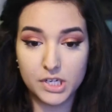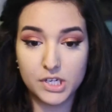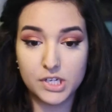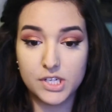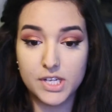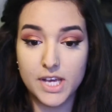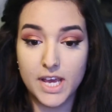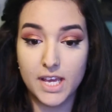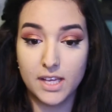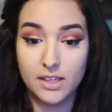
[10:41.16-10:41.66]
I'm going to
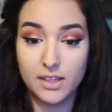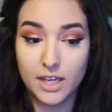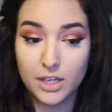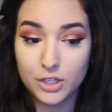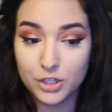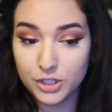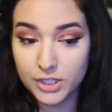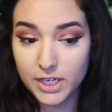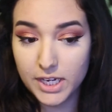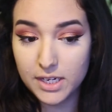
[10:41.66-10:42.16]
take that
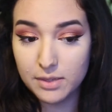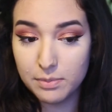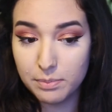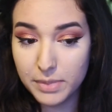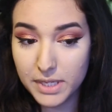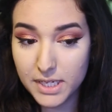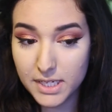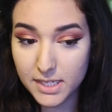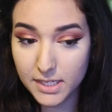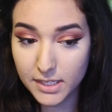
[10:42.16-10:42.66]
shade
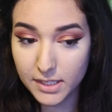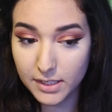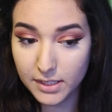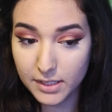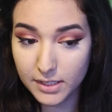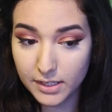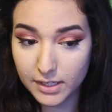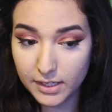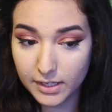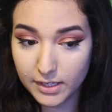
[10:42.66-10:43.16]
Bitten
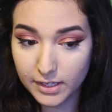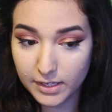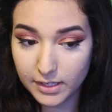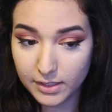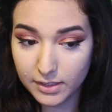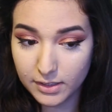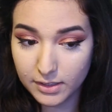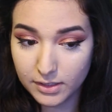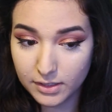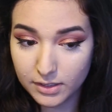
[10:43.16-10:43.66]

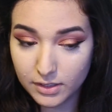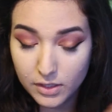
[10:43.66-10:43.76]
again